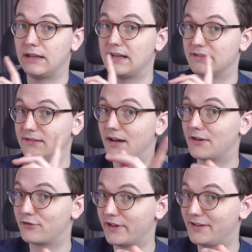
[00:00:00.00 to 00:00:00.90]
That is not
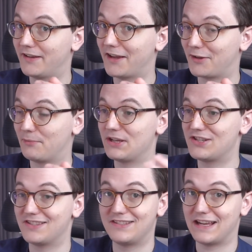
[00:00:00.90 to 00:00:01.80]
a trick to get
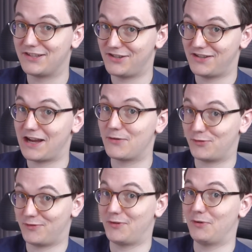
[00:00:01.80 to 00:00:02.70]
commissions. That is just how
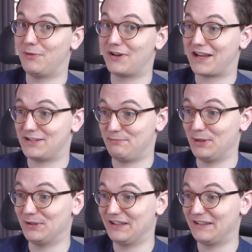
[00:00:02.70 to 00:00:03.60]
Crocoblock has built